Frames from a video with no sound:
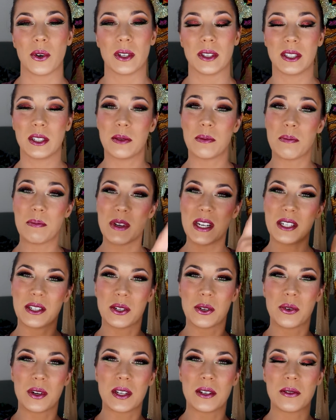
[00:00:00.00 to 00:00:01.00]
a little meet
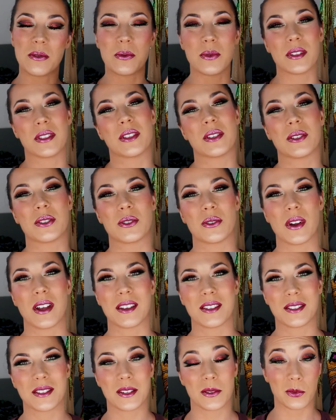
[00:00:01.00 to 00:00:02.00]
and greet with this
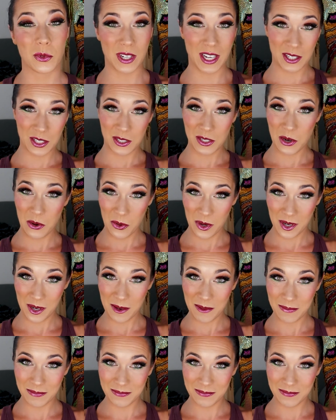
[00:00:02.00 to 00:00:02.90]
dress, and we'll get to know her.